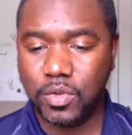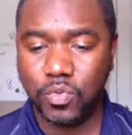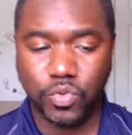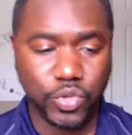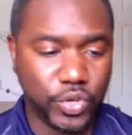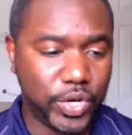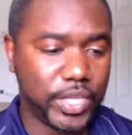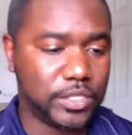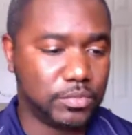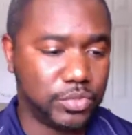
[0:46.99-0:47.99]
you
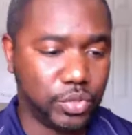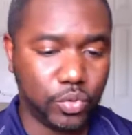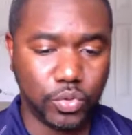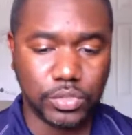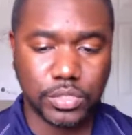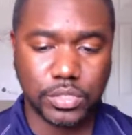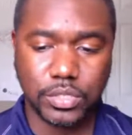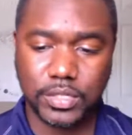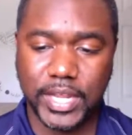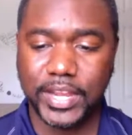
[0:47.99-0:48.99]
need some tools
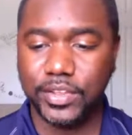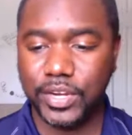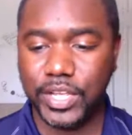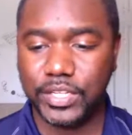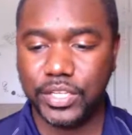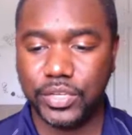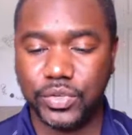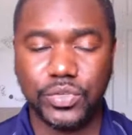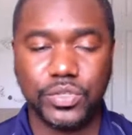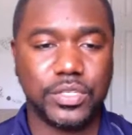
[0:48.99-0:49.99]
that you need to
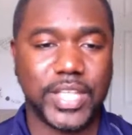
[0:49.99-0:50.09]
use